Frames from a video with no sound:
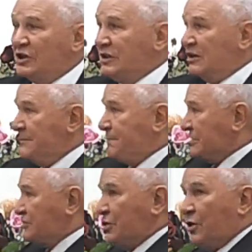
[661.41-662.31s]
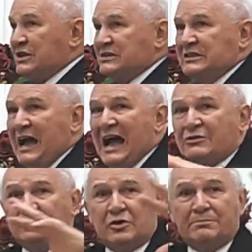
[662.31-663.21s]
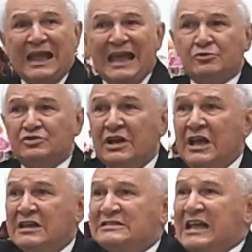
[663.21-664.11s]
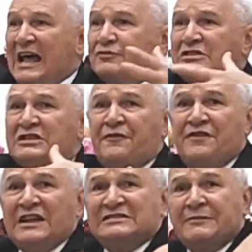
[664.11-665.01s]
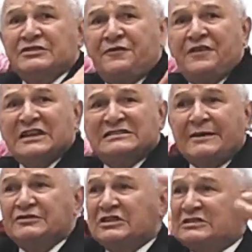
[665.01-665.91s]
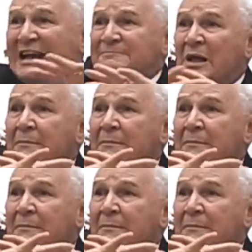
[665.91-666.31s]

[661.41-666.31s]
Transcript: to me, to you, to all the pastors, deacons, ushers, uh,